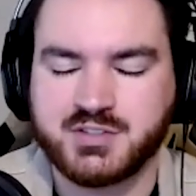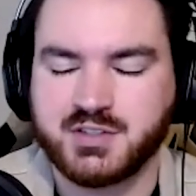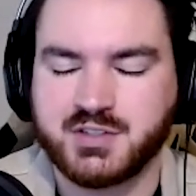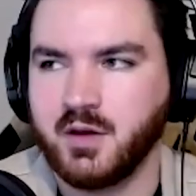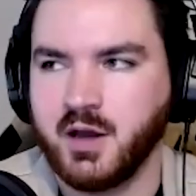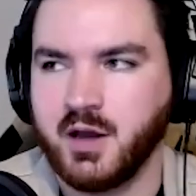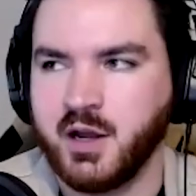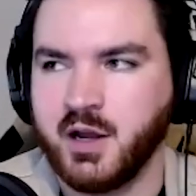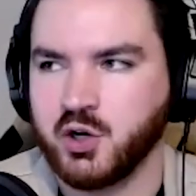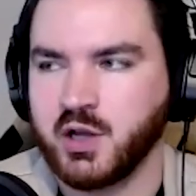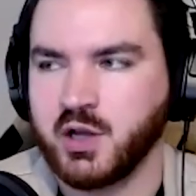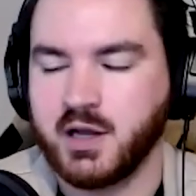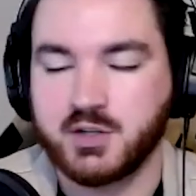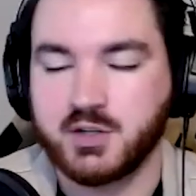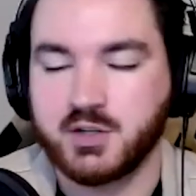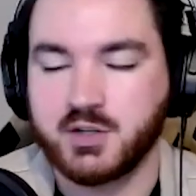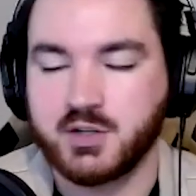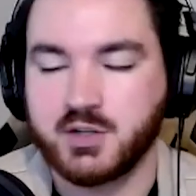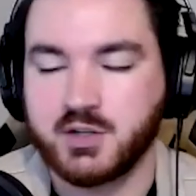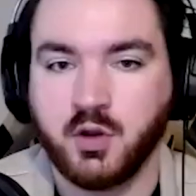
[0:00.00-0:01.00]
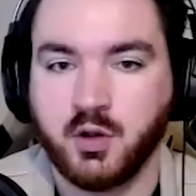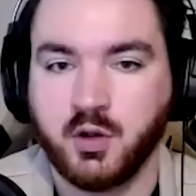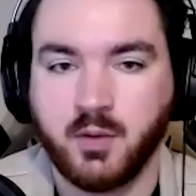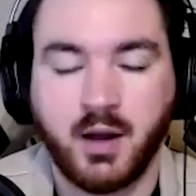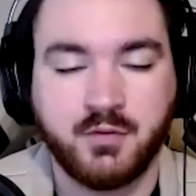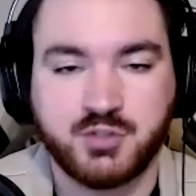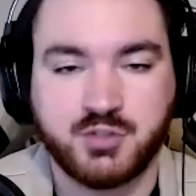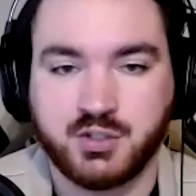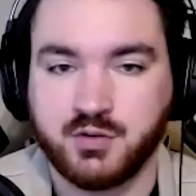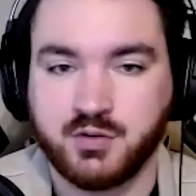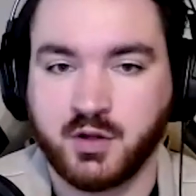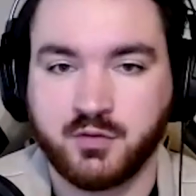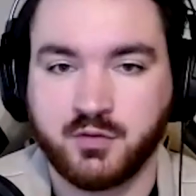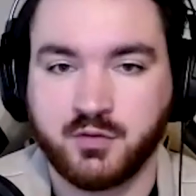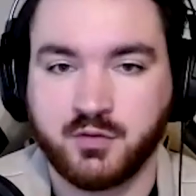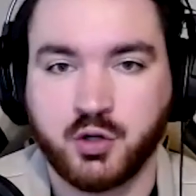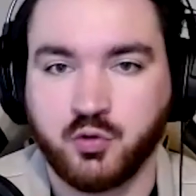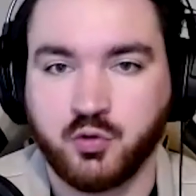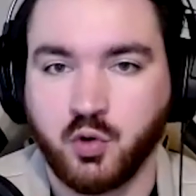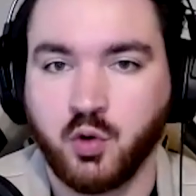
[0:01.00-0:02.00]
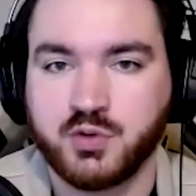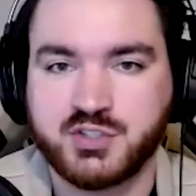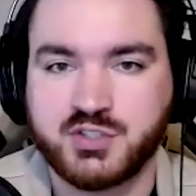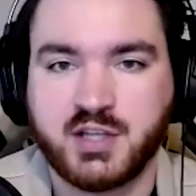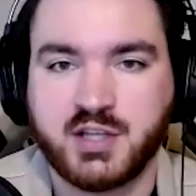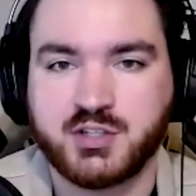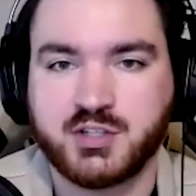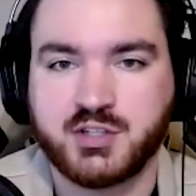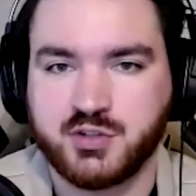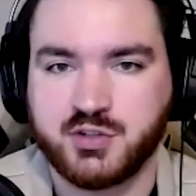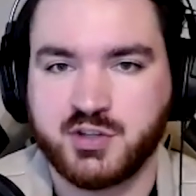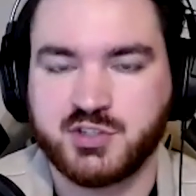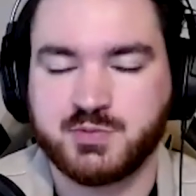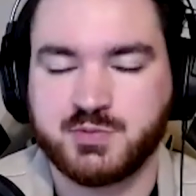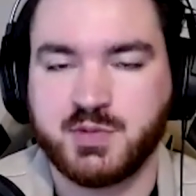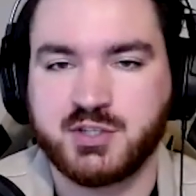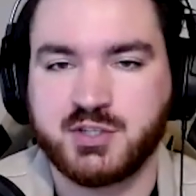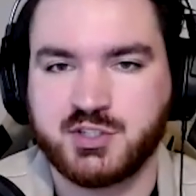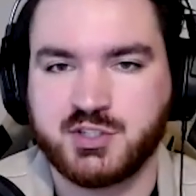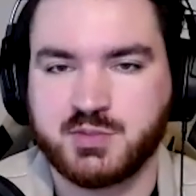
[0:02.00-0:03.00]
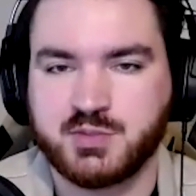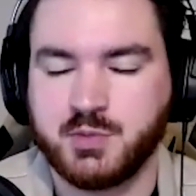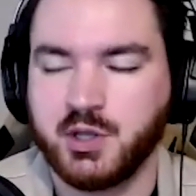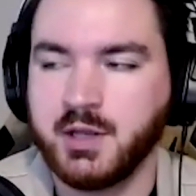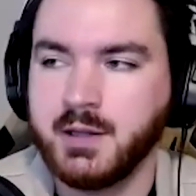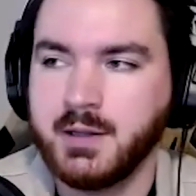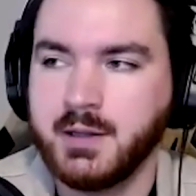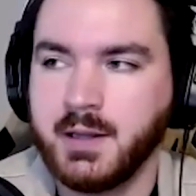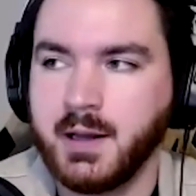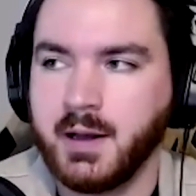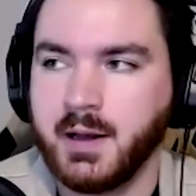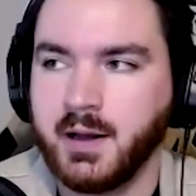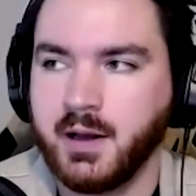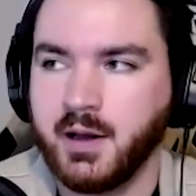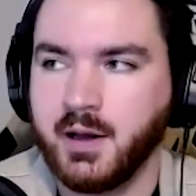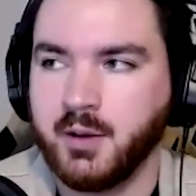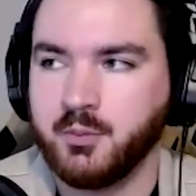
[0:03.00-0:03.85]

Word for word: I know you're kind of still in the obviously like very growth stages of this business, but um,